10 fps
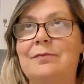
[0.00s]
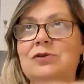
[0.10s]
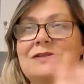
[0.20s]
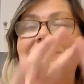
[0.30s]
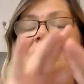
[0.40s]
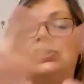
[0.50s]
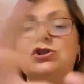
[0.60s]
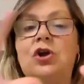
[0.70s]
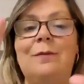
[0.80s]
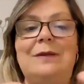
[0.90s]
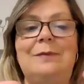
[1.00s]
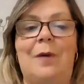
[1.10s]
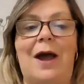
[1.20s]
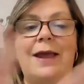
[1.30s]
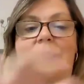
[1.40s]
mostly determined
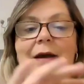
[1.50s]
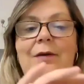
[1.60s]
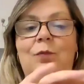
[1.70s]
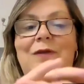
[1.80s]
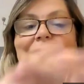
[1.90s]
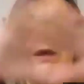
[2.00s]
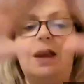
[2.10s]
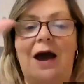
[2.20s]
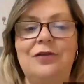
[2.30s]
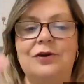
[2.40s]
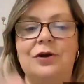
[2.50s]
by what the other